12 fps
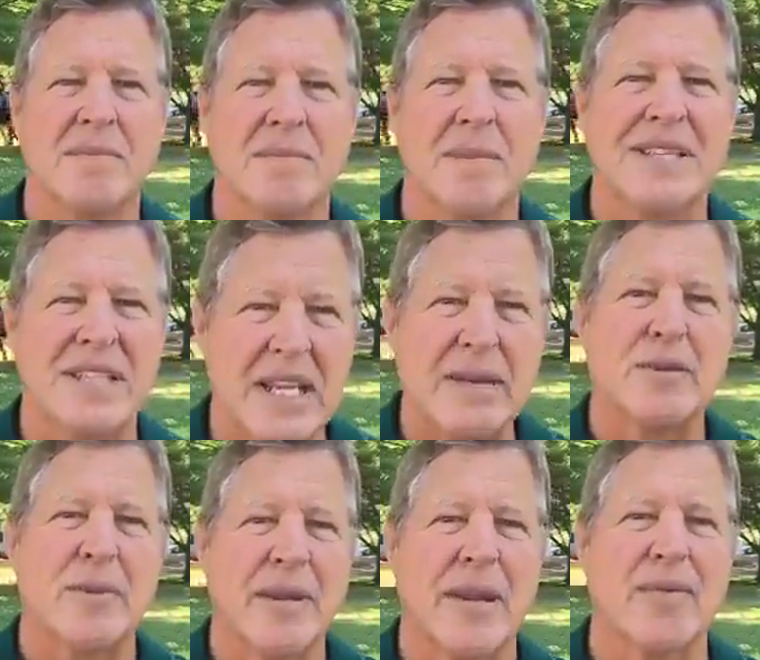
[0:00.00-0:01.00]
My team's
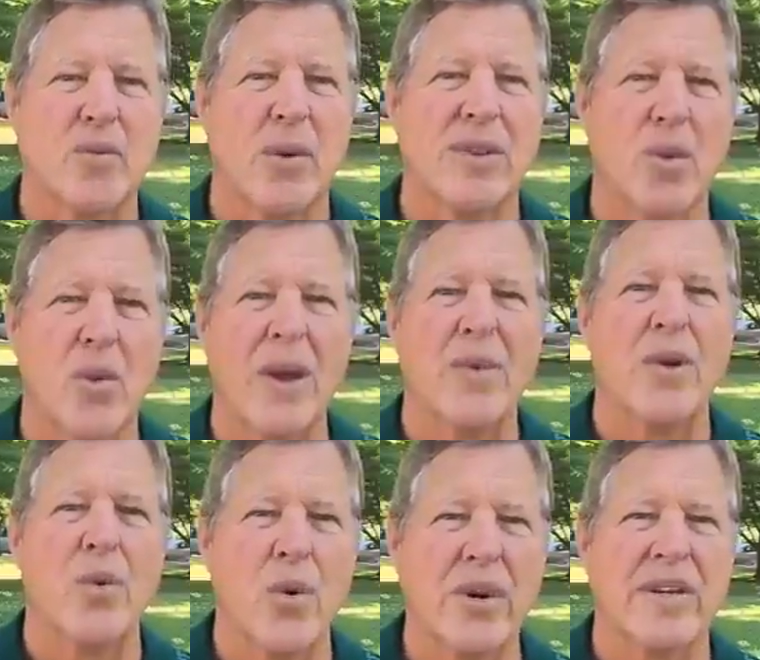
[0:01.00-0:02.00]
my number one, the way we
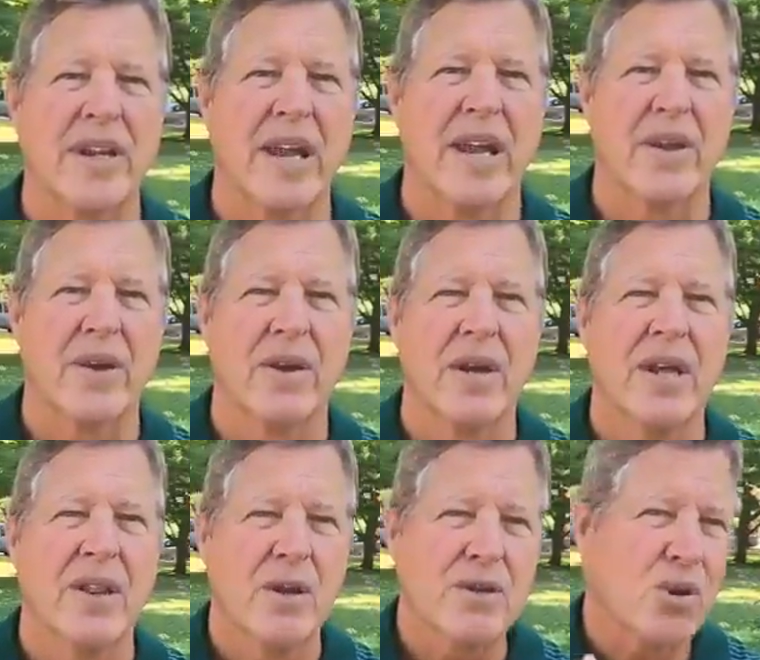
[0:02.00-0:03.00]
work together.
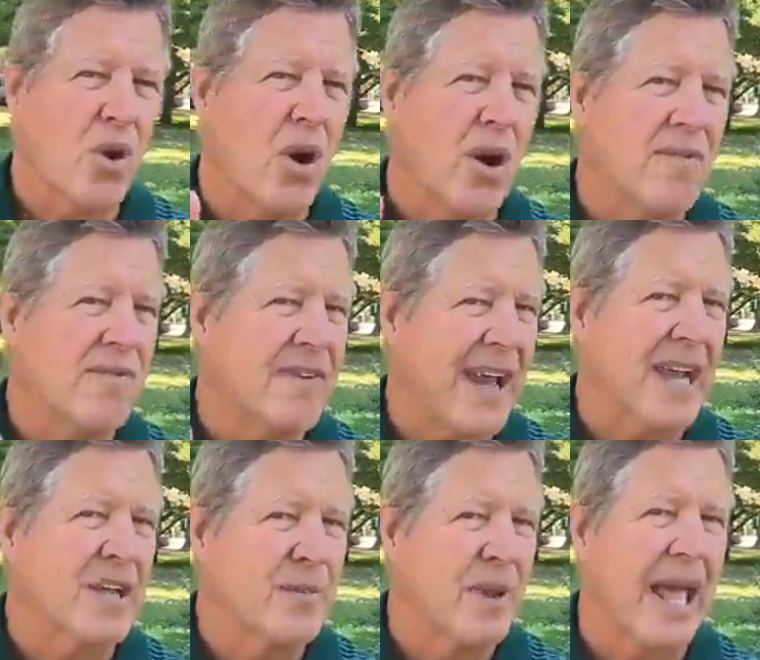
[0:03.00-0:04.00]
Those are all
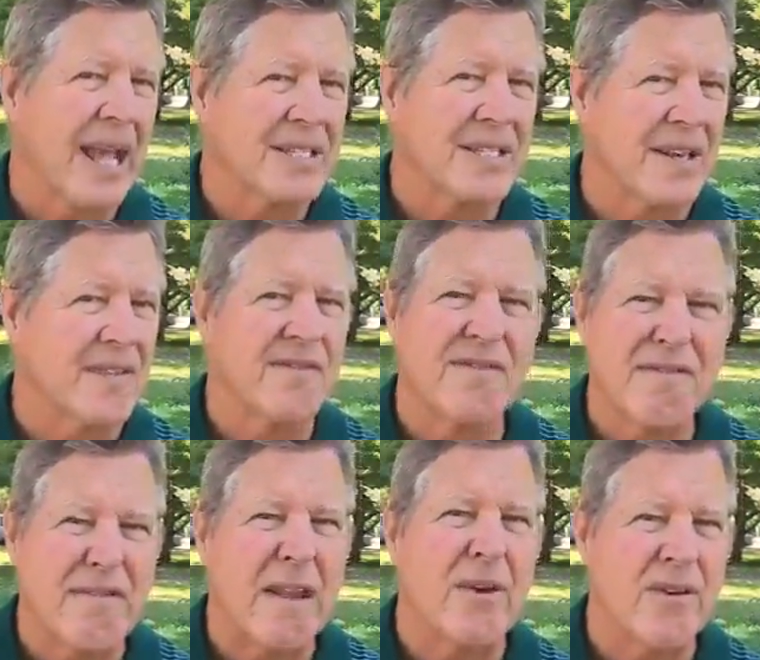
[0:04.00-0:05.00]
valuable assets,
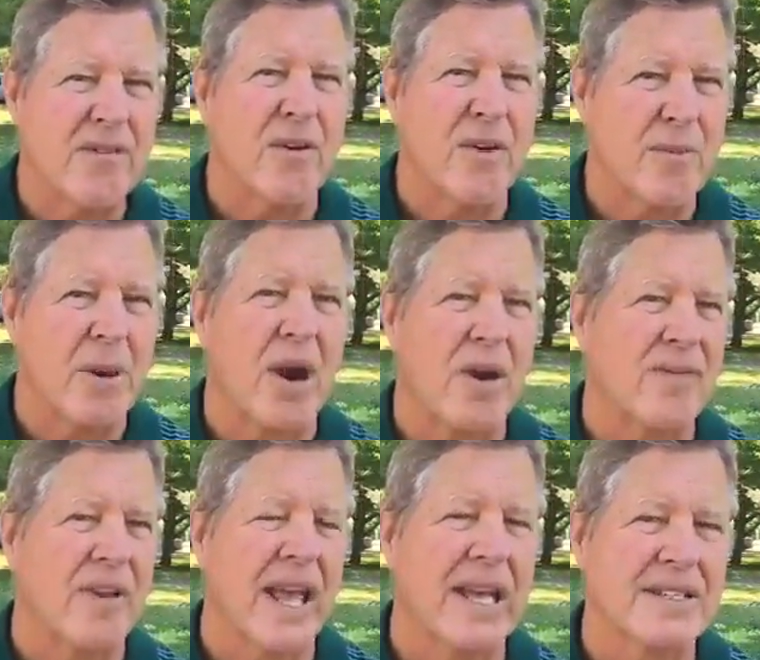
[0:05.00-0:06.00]
very, very
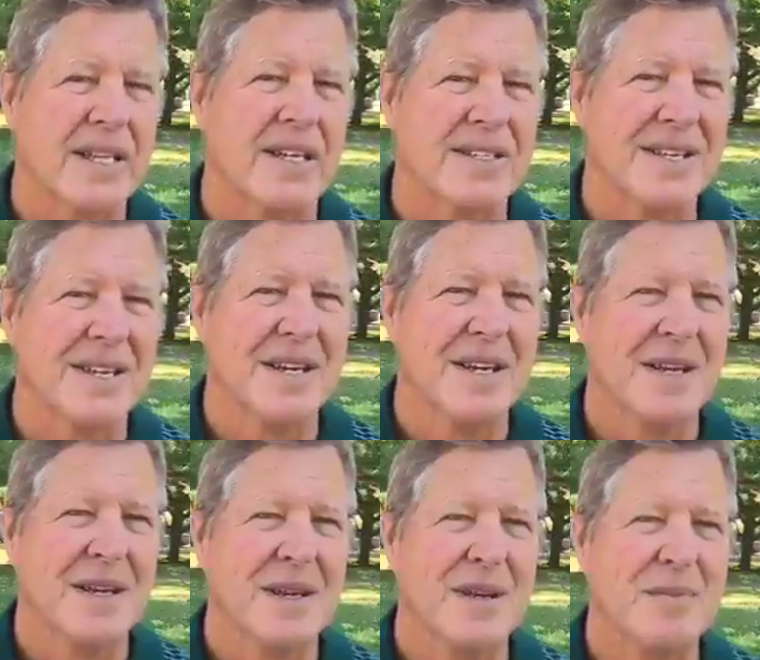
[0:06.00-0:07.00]
powerful assets.
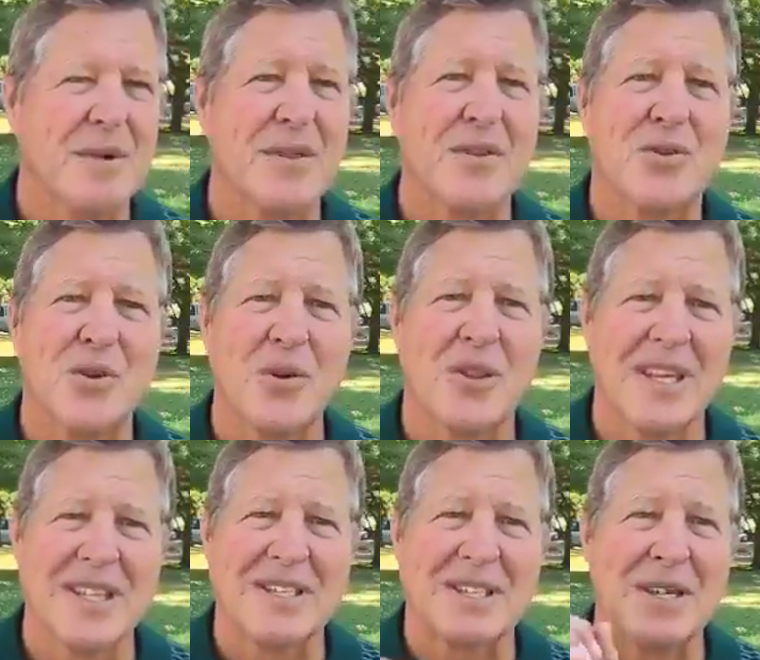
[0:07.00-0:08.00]
But the truth
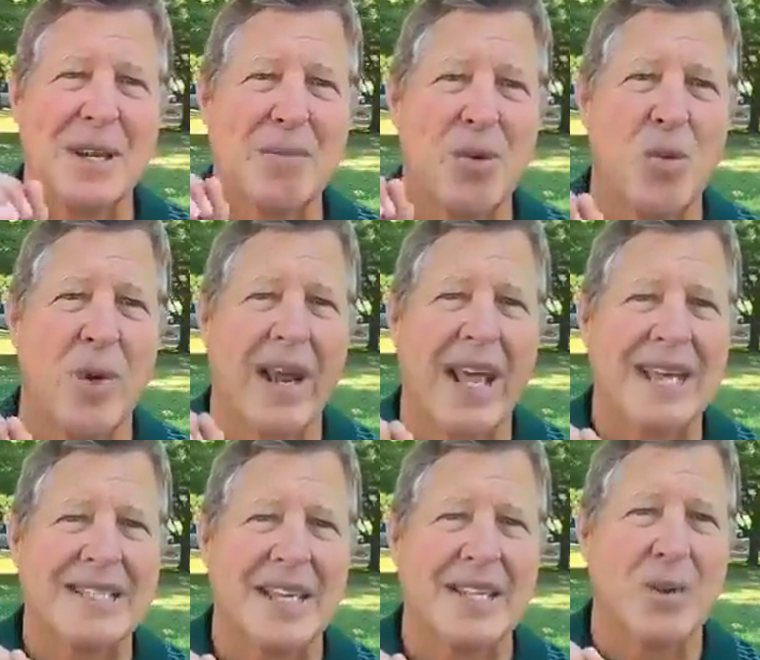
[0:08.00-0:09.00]
is, the number one
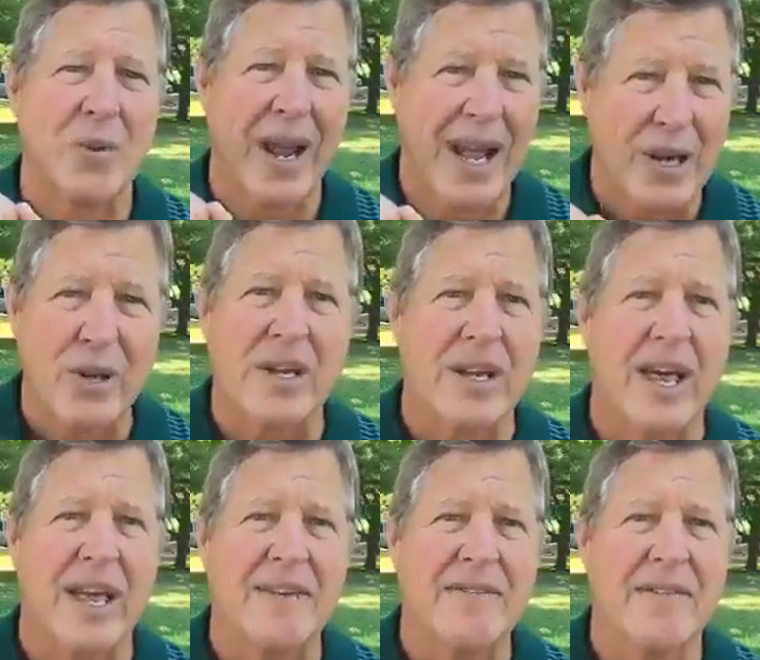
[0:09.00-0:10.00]
asset, the way I look at
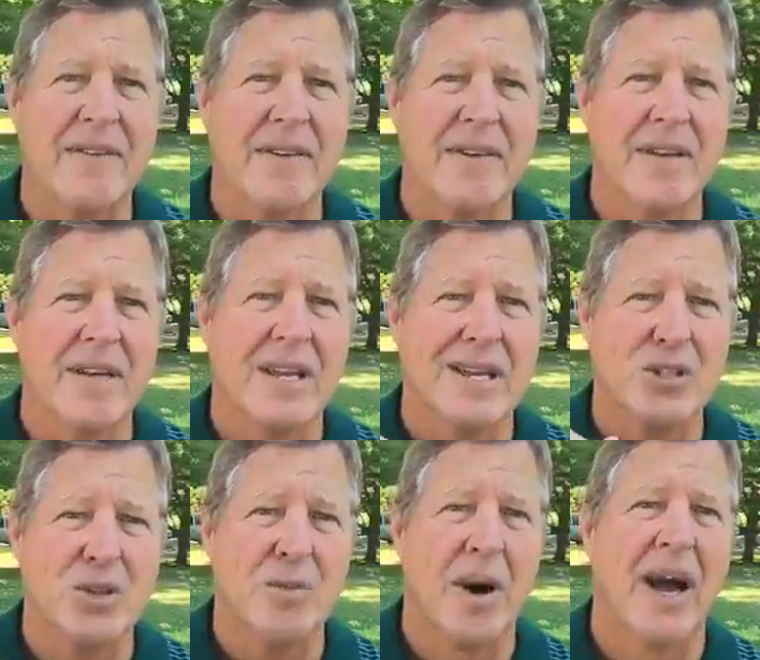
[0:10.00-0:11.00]
life, is
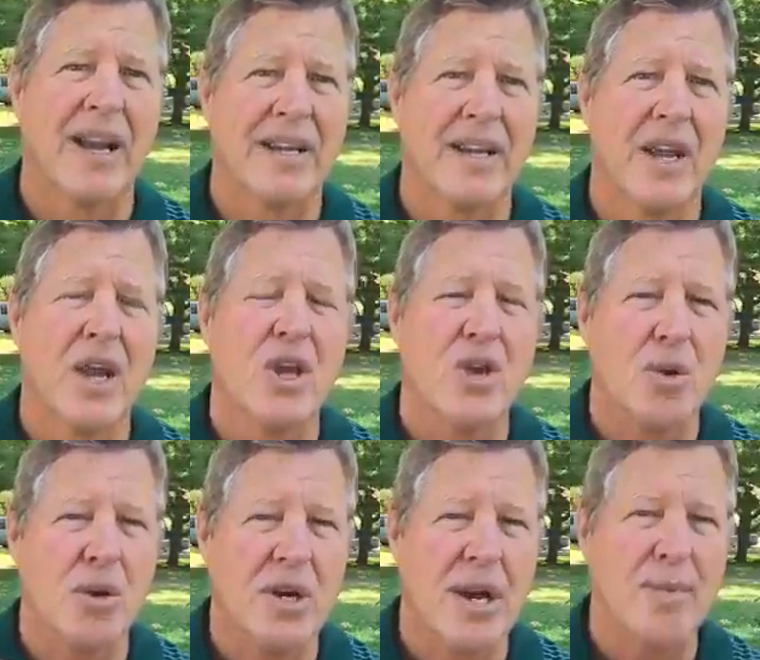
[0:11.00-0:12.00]
your mind. Your
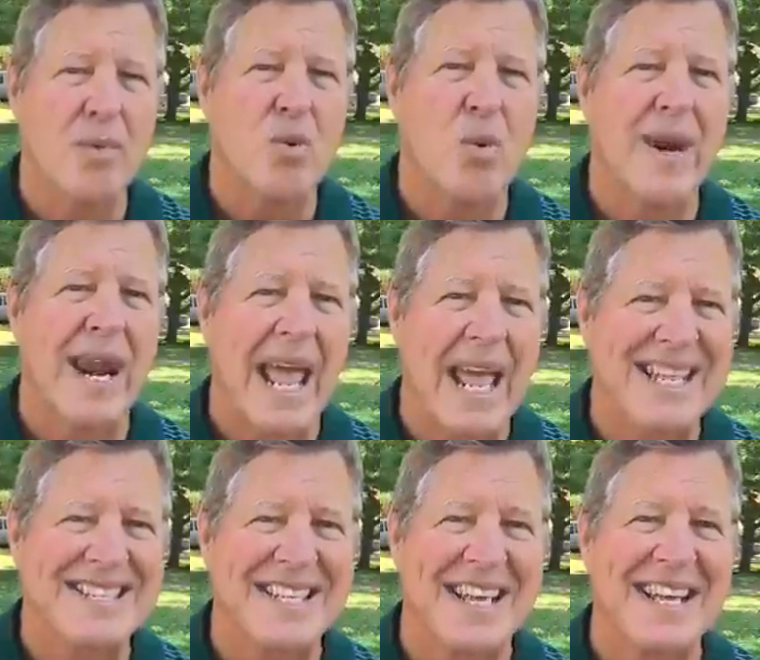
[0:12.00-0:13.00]
number one
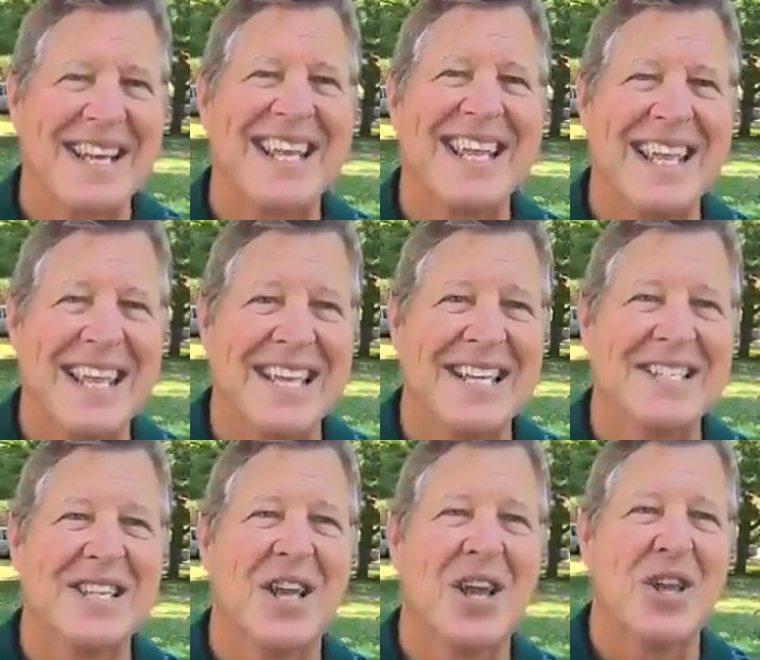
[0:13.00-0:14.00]
asset
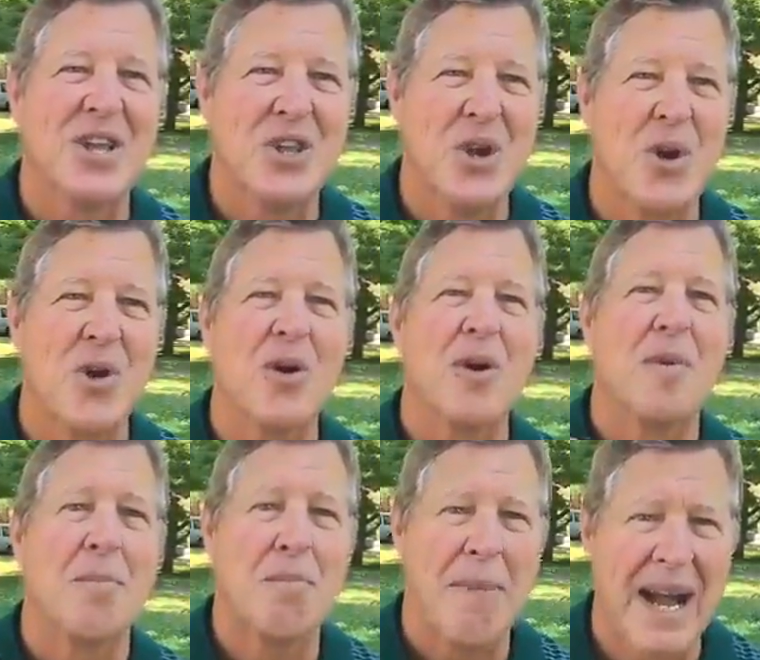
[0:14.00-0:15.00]
is your
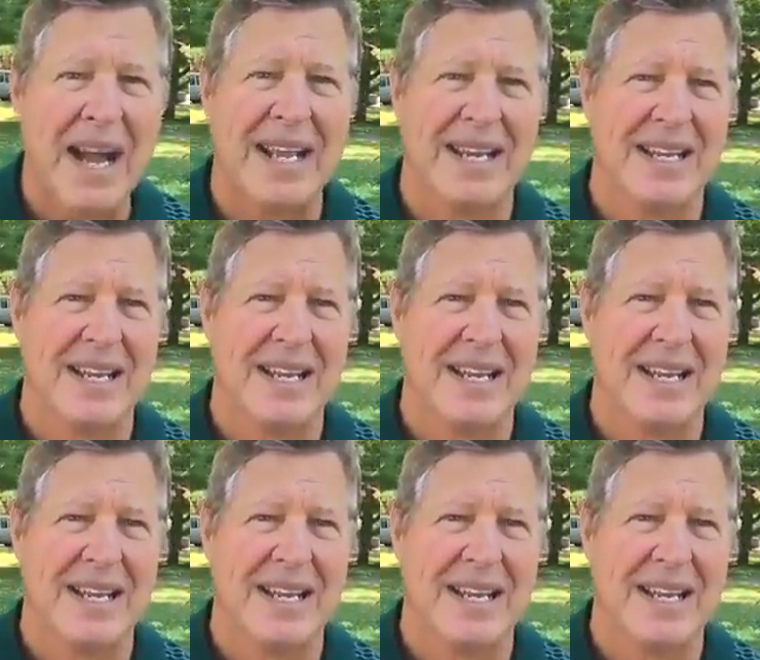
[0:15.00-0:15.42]
mind.